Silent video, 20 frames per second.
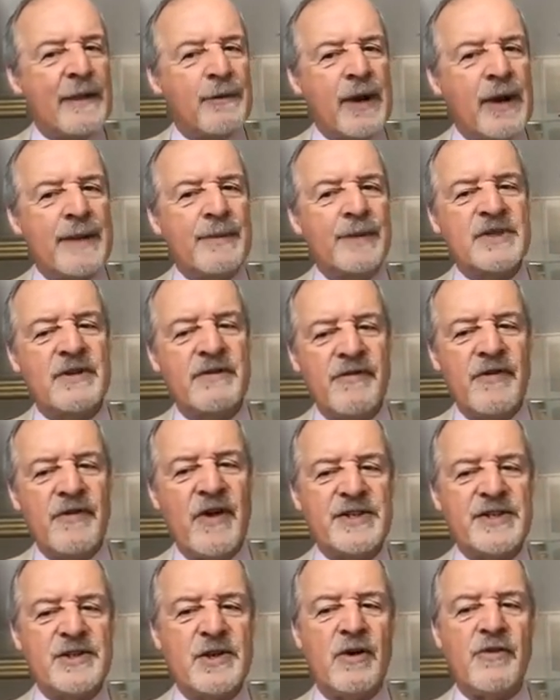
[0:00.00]
Let's not
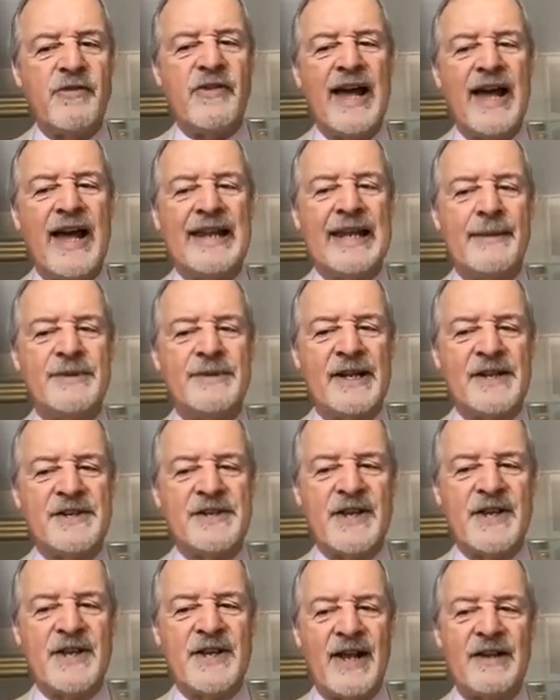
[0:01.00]
forget, they were able to
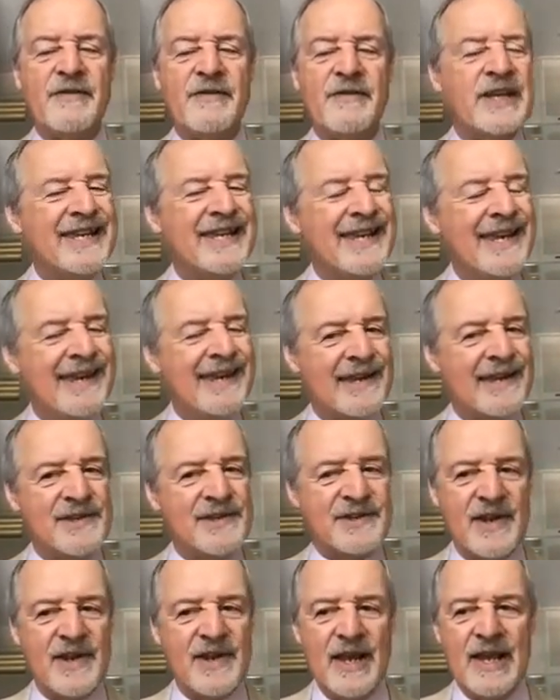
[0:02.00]
fight off Ali Abdullah
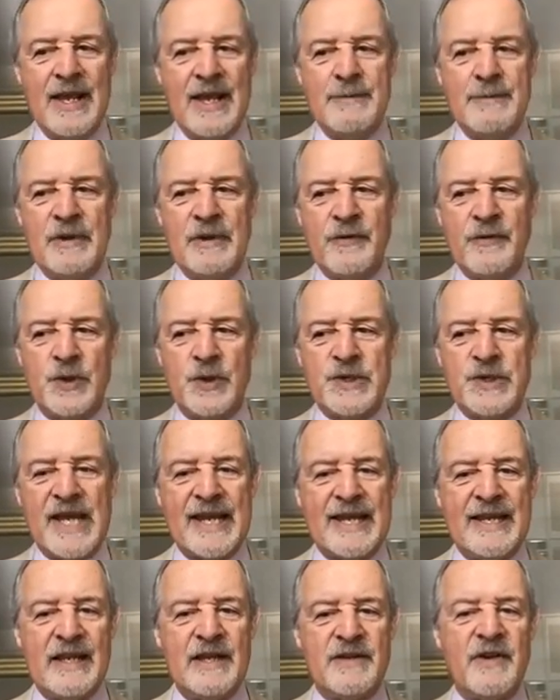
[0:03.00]
Saleh for
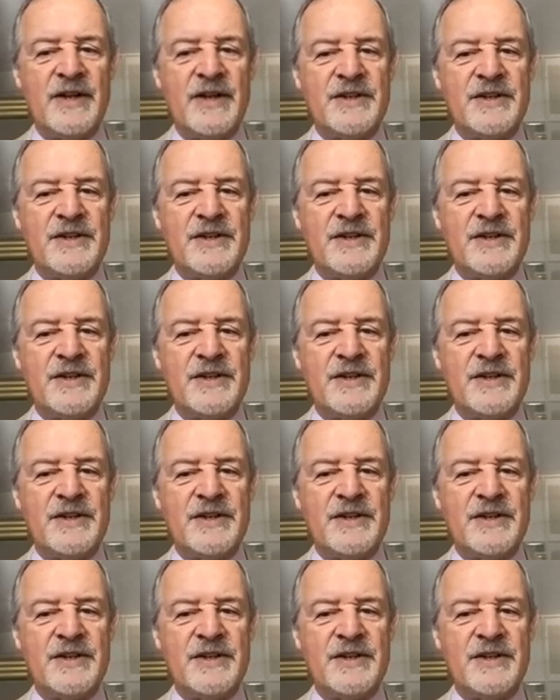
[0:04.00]
years